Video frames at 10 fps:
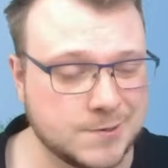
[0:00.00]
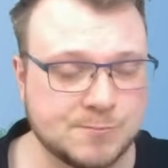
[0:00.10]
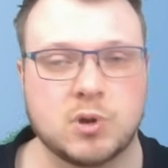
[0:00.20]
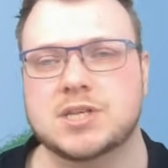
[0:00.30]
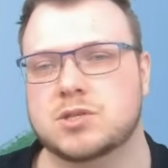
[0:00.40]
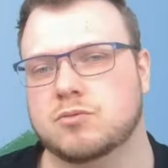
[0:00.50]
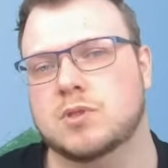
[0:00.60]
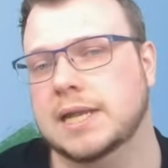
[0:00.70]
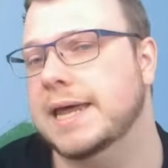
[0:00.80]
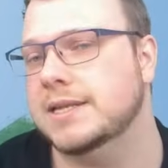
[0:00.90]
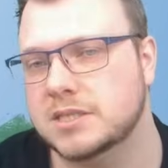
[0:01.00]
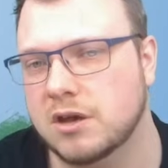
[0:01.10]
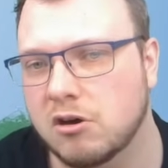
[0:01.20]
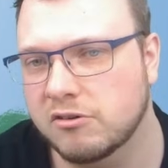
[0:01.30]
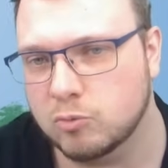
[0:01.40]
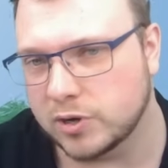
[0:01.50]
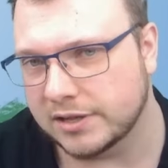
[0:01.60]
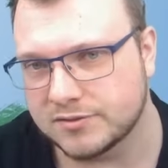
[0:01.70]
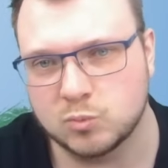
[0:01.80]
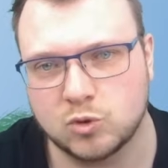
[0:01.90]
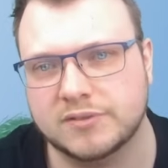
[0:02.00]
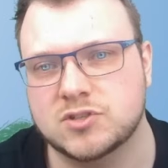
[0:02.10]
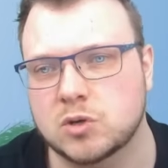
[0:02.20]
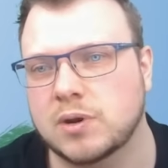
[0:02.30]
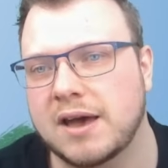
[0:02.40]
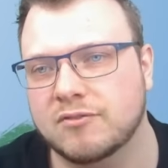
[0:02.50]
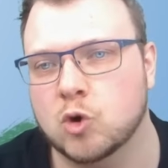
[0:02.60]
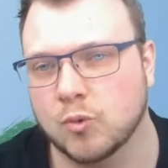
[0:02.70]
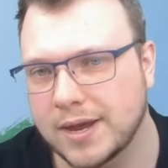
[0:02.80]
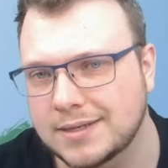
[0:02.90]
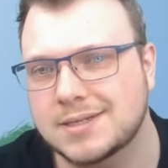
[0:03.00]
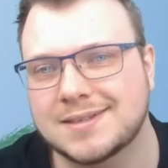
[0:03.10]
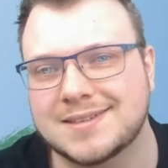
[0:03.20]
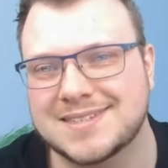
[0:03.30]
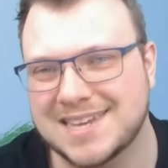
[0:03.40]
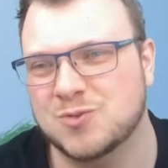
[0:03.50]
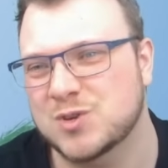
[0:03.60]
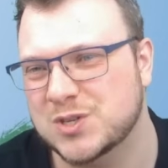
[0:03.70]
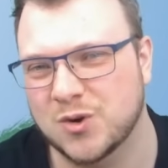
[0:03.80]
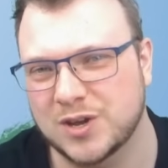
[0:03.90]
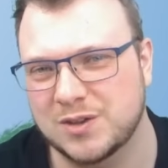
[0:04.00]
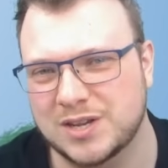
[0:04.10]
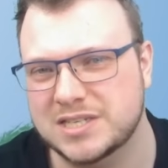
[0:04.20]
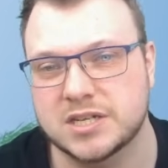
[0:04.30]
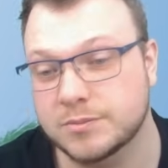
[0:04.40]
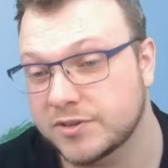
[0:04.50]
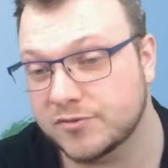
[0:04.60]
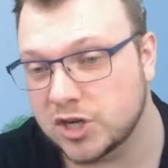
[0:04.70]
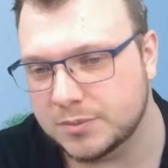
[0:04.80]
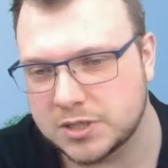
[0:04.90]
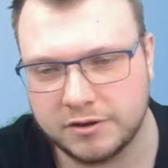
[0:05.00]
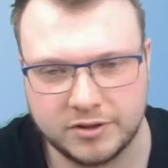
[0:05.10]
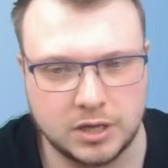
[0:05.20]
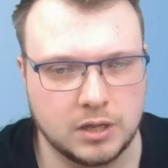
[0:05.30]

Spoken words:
but it's through the lens of Wood Elves, and Wood Elves don't have great secondary scoring units in terms of cheap stuff.